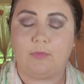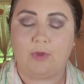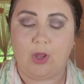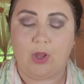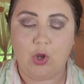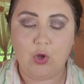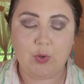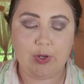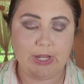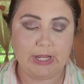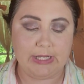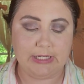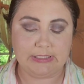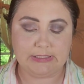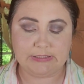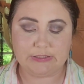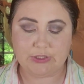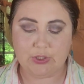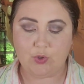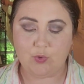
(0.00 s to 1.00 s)
Okay,
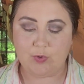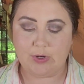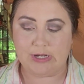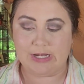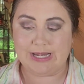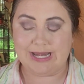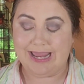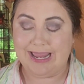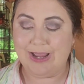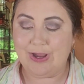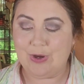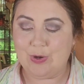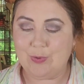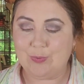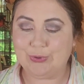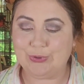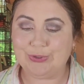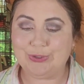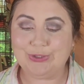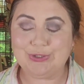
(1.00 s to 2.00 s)
so now
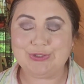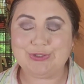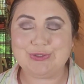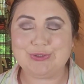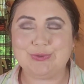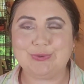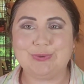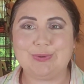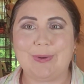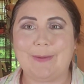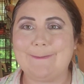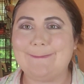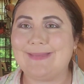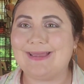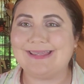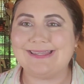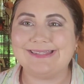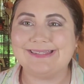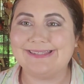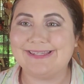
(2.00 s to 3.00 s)
we're gonna do
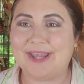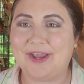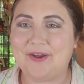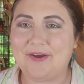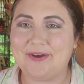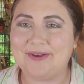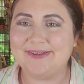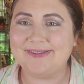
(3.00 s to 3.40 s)
mascara.